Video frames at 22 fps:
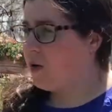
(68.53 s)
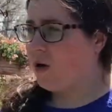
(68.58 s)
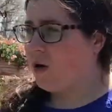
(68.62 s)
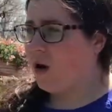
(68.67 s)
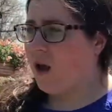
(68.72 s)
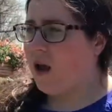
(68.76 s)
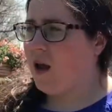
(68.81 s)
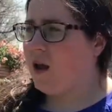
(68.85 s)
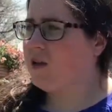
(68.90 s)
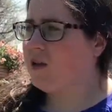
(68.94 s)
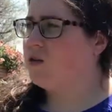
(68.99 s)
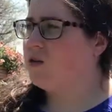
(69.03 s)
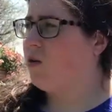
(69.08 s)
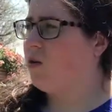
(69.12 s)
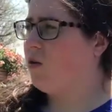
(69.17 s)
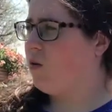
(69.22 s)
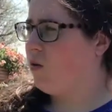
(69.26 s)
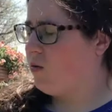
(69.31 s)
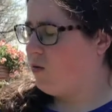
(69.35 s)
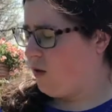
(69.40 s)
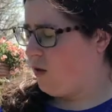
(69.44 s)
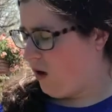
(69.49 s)
per day,
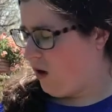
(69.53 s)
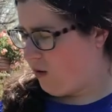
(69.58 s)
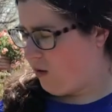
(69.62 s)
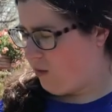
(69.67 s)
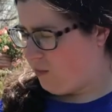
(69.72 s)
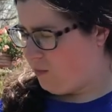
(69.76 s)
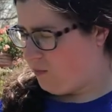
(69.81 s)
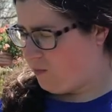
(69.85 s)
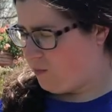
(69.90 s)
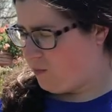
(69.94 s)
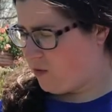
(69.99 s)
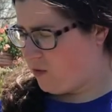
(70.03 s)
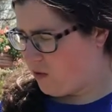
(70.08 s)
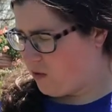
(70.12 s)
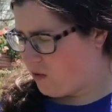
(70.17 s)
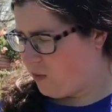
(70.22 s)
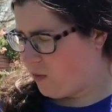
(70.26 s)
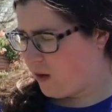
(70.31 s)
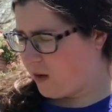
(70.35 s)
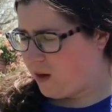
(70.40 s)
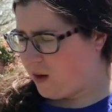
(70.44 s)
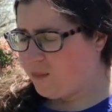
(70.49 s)
so they'll
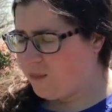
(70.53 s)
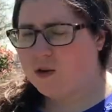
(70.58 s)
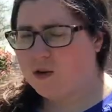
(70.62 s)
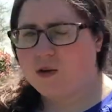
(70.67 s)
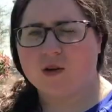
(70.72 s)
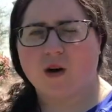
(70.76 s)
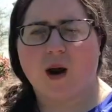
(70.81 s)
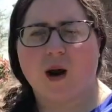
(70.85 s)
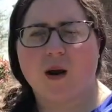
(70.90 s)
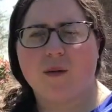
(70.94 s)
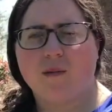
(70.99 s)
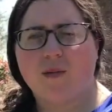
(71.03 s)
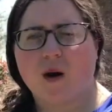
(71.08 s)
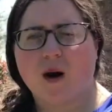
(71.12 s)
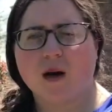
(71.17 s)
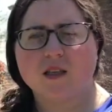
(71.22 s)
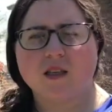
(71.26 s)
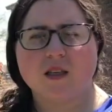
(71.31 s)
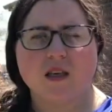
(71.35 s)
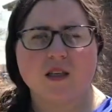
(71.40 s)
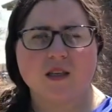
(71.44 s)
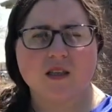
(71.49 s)
quicken up the drying
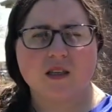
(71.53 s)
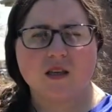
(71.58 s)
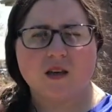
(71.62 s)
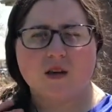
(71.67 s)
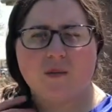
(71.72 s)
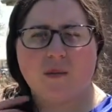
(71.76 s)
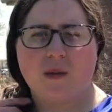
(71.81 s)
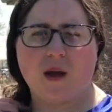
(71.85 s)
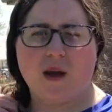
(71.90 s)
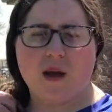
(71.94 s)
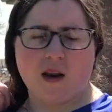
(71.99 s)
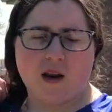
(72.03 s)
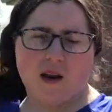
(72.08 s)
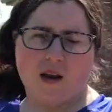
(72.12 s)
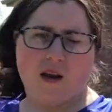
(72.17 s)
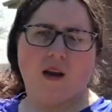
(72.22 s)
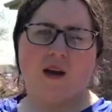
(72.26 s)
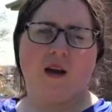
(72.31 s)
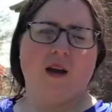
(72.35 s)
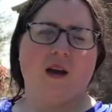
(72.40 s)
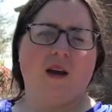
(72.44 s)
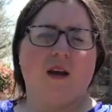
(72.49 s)
process a little bit.
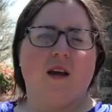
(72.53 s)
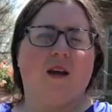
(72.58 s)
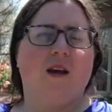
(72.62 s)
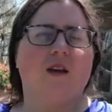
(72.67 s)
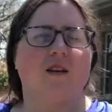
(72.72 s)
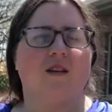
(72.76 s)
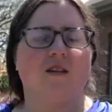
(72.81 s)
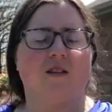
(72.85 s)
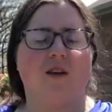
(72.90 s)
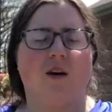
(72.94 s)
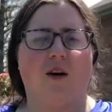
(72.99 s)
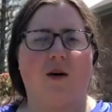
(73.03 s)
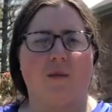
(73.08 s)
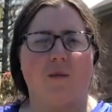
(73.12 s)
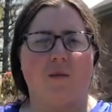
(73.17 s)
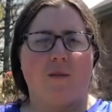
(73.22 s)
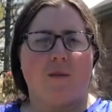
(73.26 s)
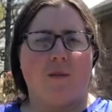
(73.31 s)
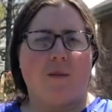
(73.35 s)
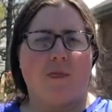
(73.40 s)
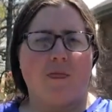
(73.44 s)
So,